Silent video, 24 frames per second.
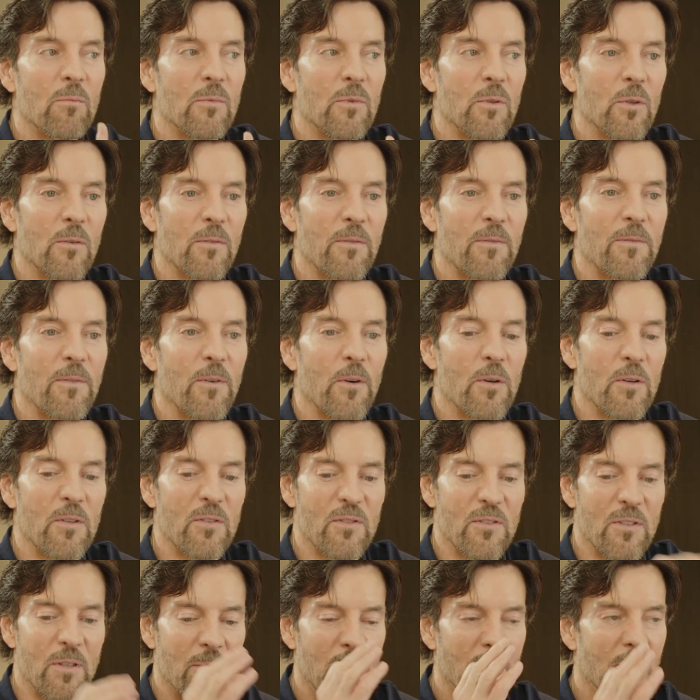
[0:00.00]
your
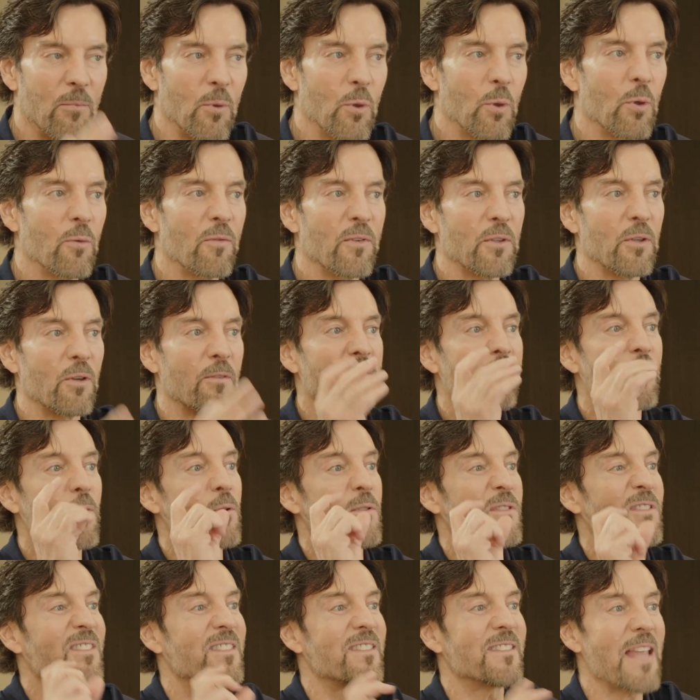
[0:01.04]
first move and your
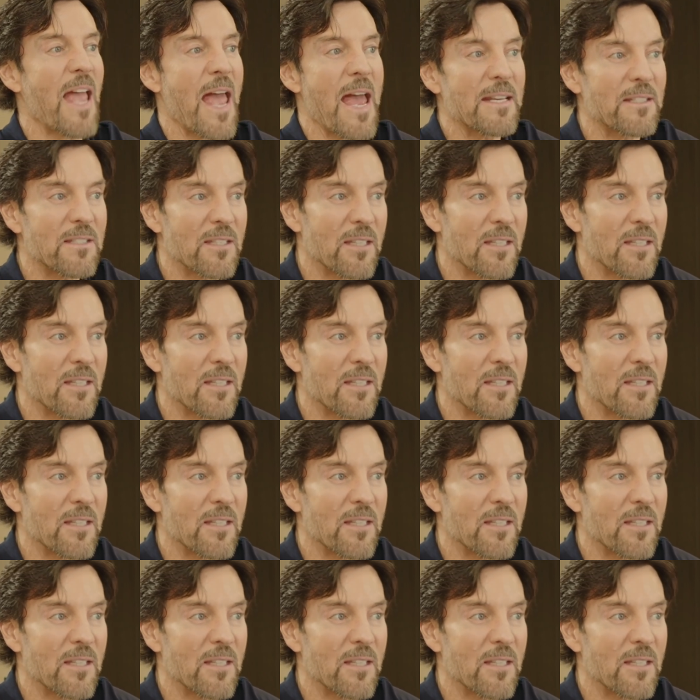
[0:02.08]
first set.